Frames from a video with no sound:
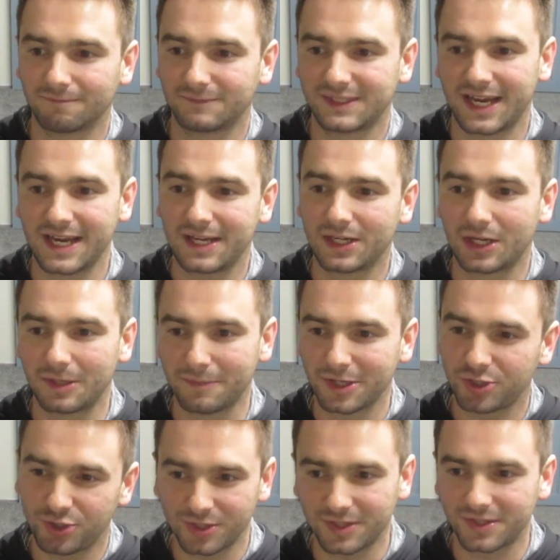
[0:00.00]
taking on
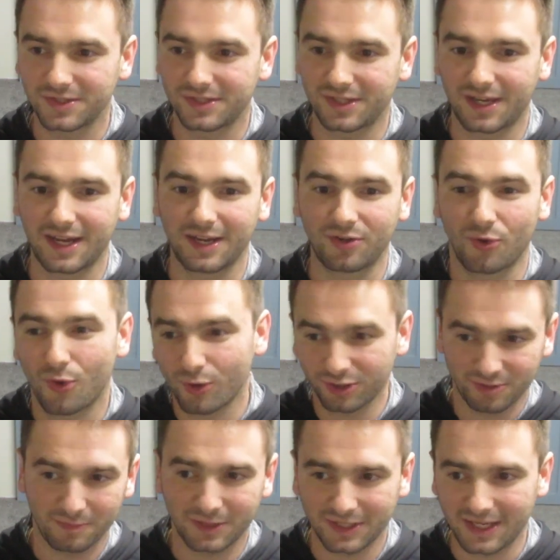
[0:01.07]
missions and
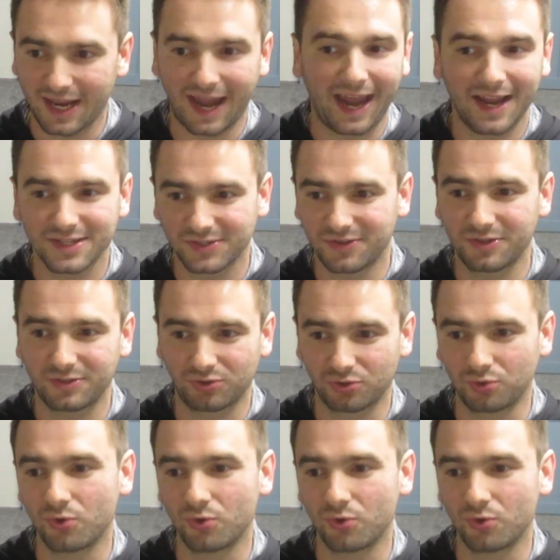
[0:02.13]
ultimately has this